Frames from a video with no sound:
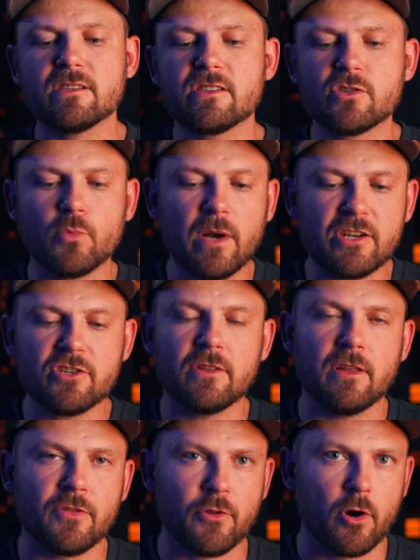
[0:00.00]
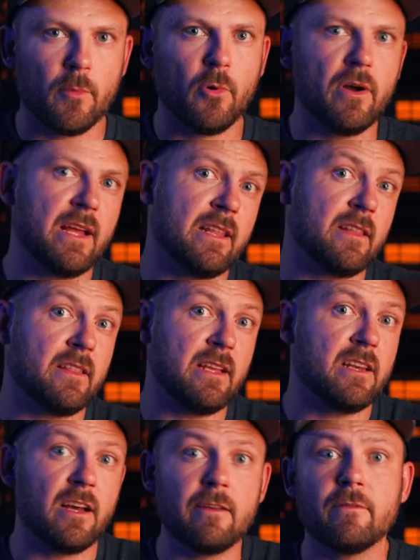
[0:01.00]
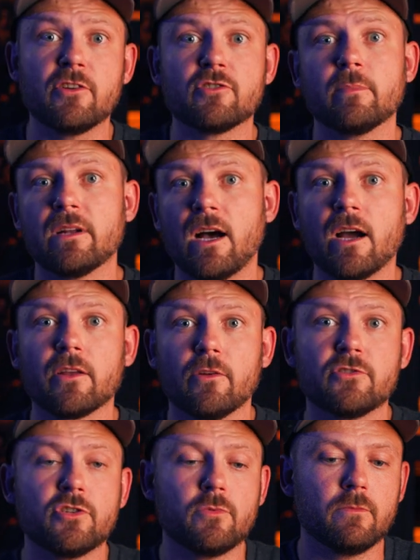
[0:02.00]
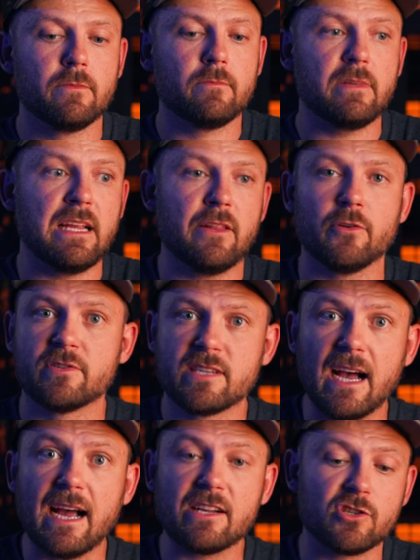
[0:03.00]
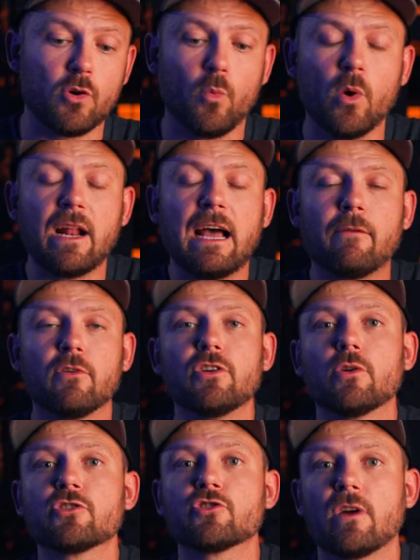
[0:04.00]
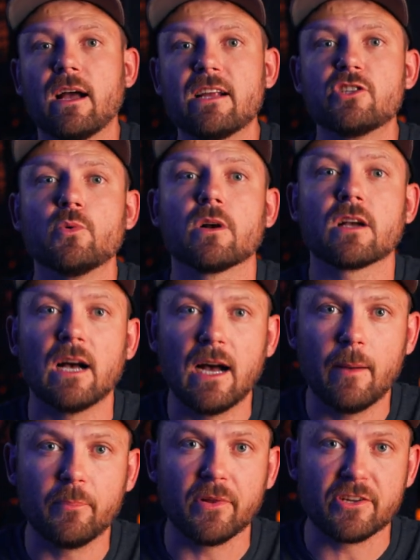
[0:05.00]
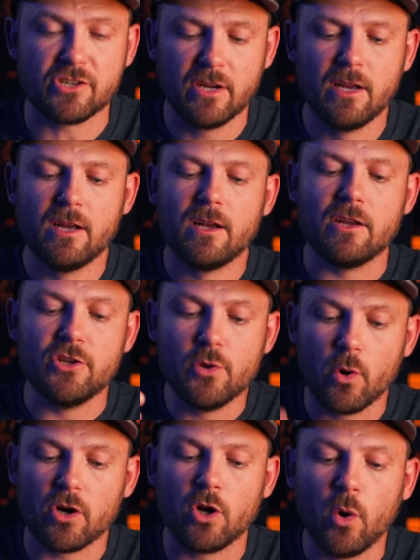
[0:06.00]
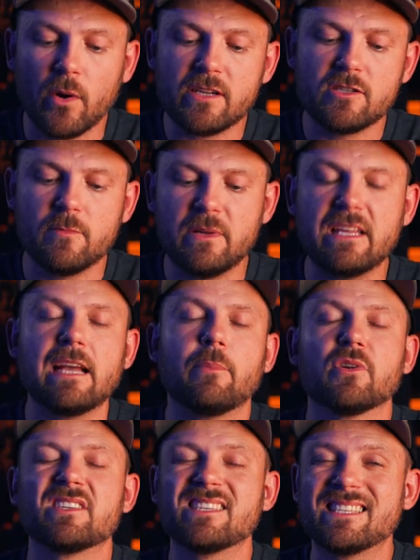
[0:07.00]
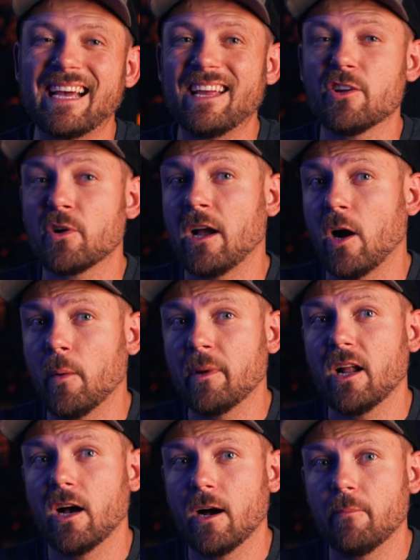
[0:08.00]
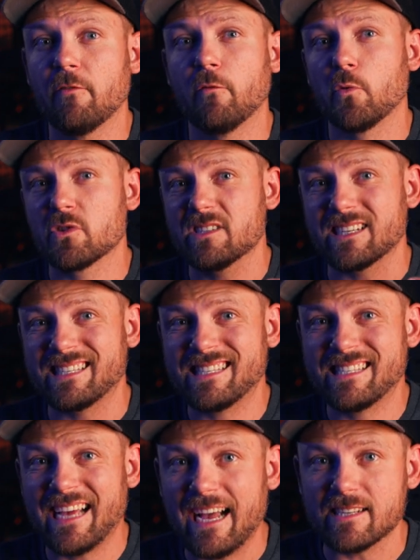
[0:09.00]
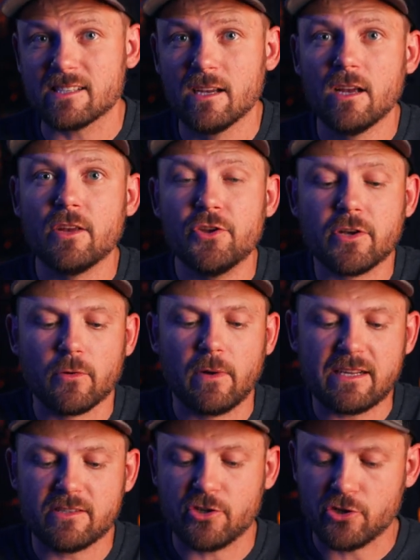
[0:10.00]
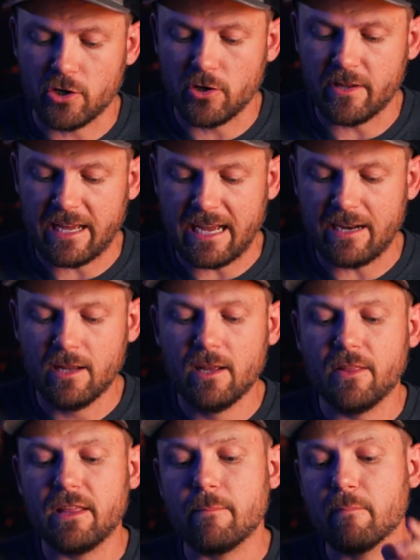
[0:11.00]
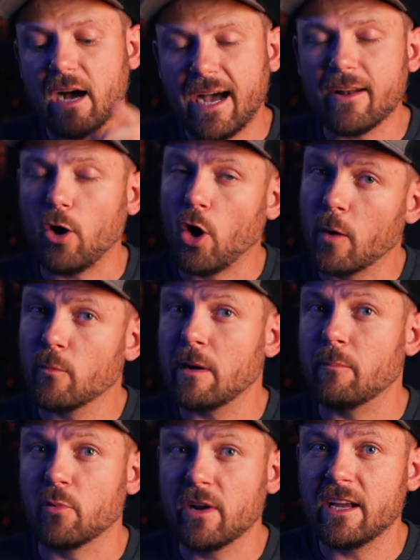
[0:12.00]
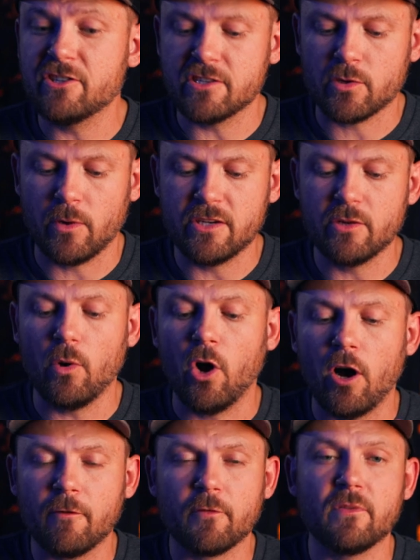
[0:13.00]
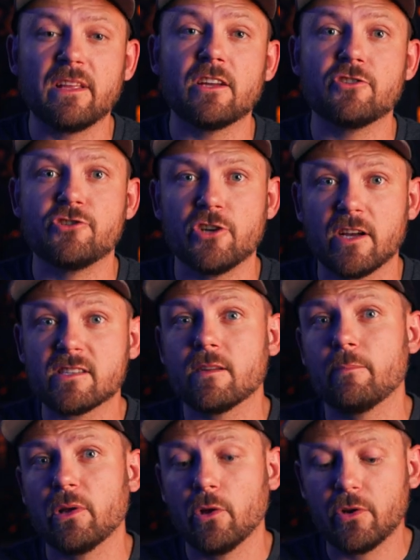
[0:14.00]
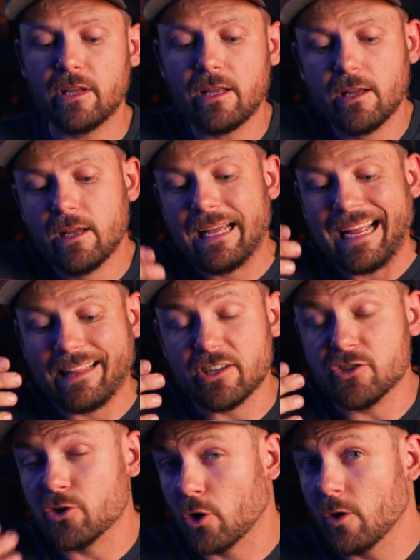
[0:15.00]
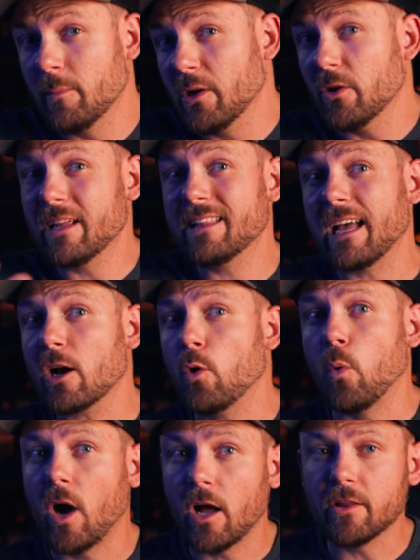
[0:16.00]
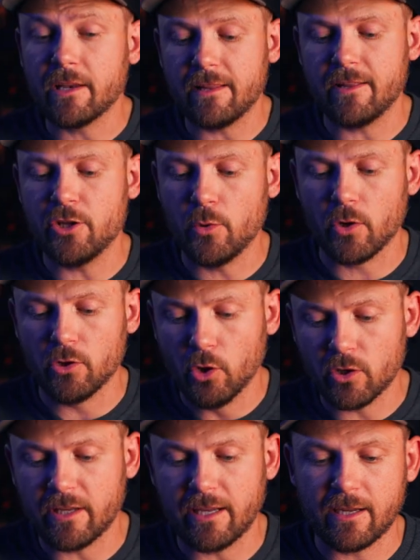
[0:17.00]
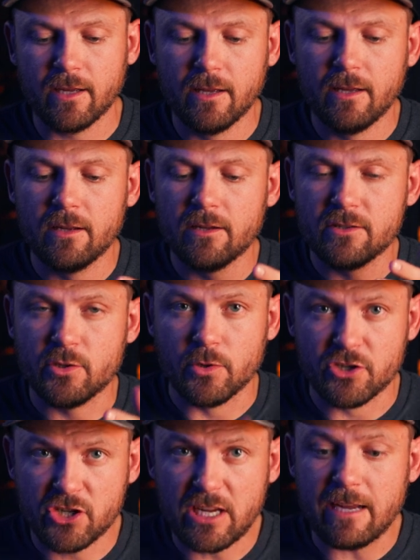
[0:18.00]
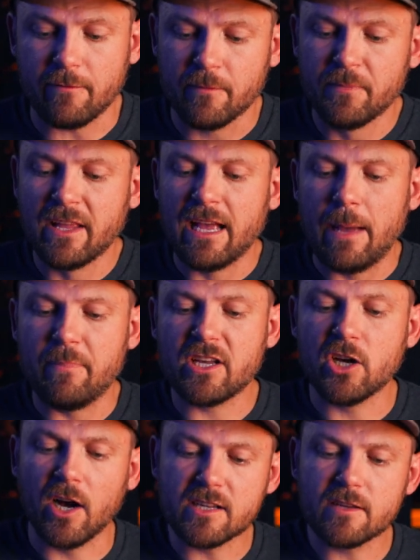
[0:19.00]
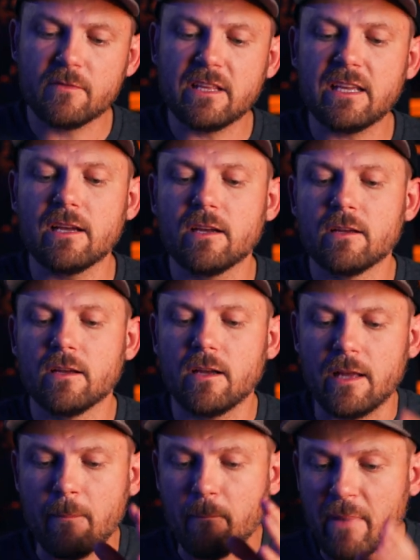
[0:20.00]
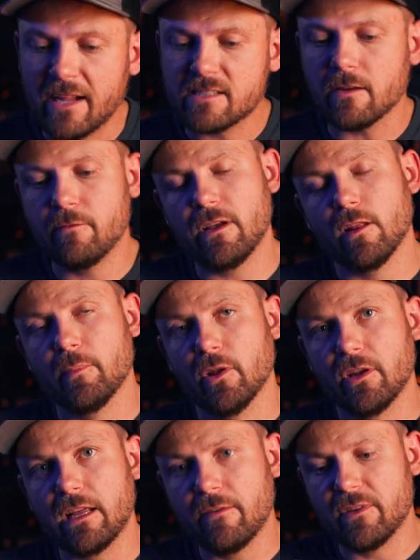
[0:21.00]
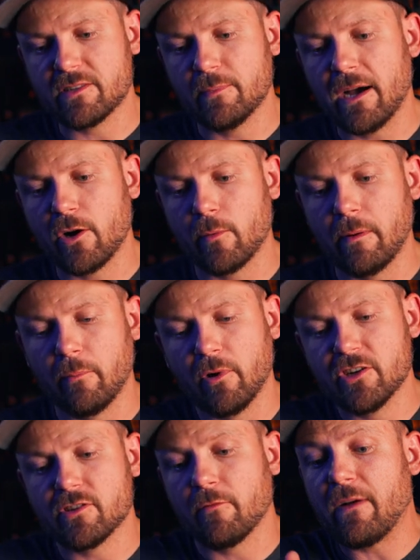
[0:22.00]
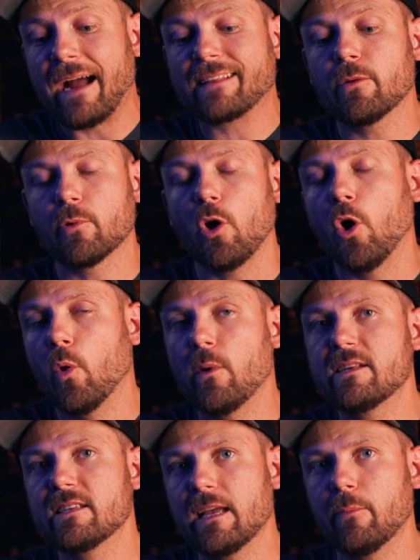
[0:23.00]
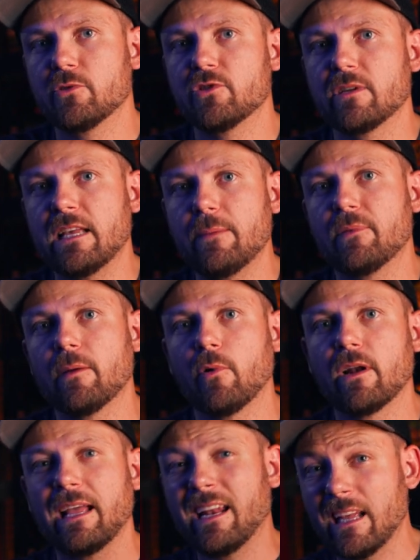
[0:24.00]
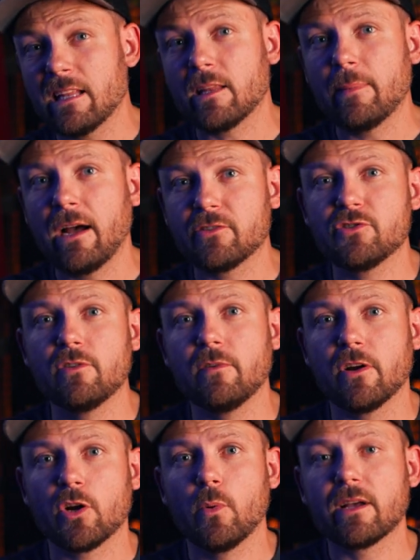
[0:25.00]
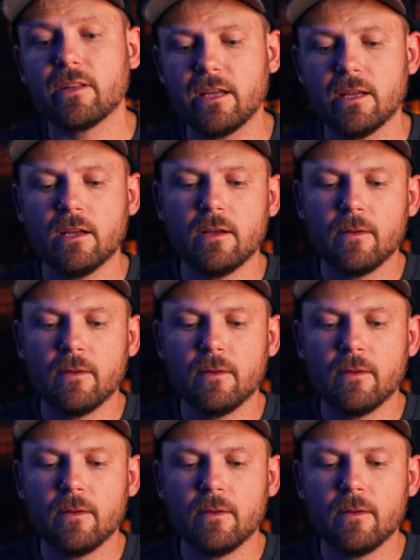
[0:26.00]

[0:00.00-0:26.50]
switch the thermal and the night vision monocular to either side. So whatever you're trying to accomplish, you are going to be able to set your helmet up for success. You can rest assured that the Mod Armory bridge is going to offer the adjustability and the durability and that quality that you are looking to achieve. And because of the immense availability of this Mod Armory bridge, the fact that we're always able to keep them on hand and get them out to you very quickly,